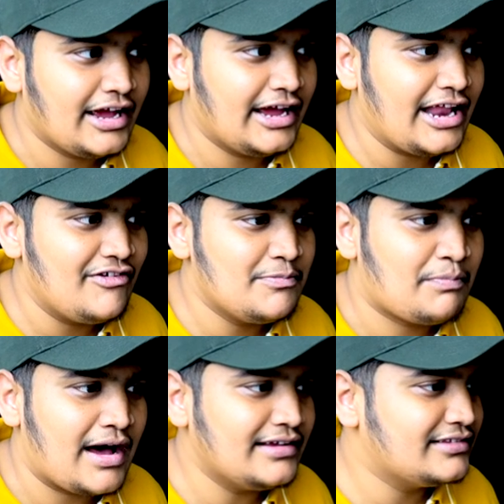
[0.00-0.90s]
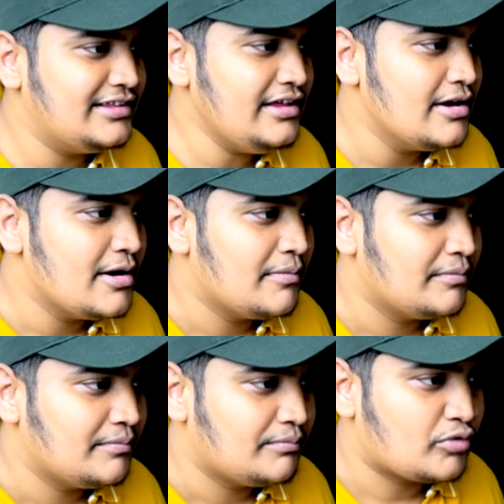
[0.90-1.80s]
and I will pass the
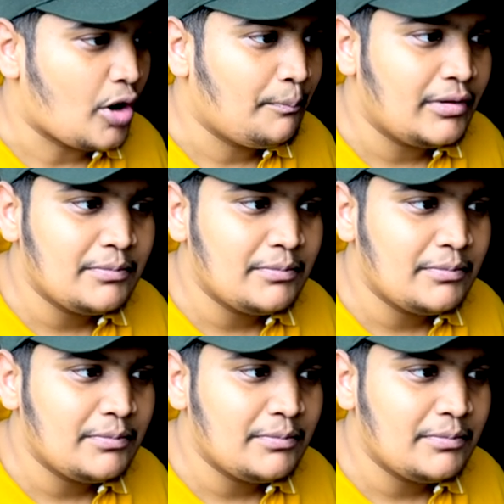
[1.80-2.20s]
proper